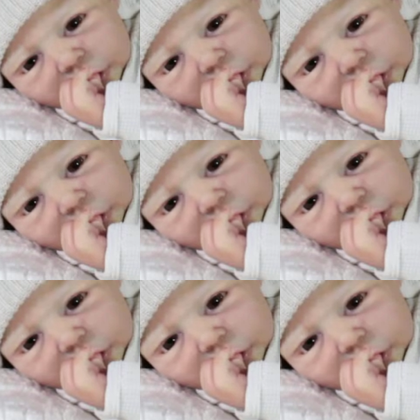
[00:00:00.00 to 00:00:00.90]

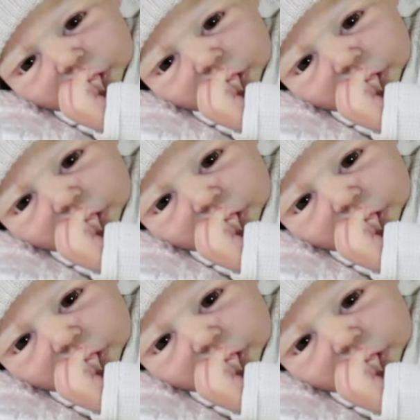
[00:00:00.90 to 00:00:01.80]

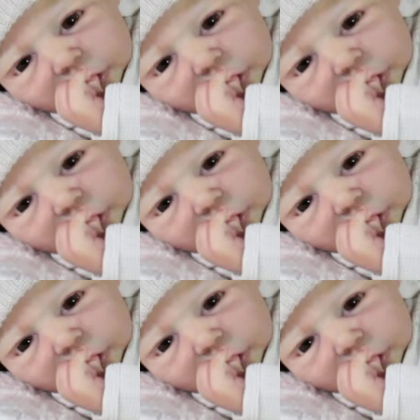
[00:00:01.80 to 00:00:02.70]

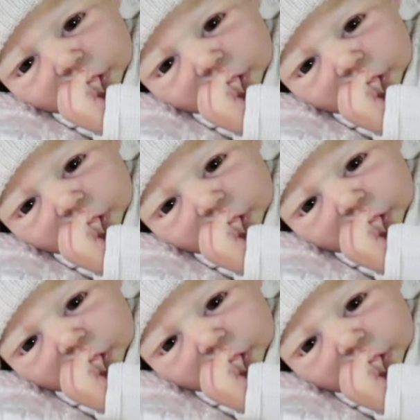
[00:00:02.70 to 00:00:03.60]

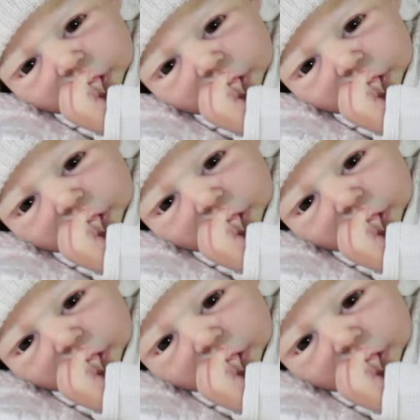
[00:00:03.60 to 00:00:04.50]

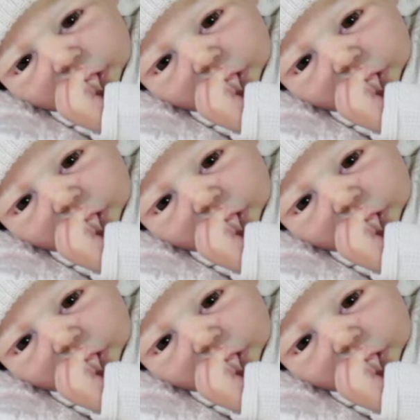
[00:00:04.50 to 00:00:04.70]
No one is speaking in this clip.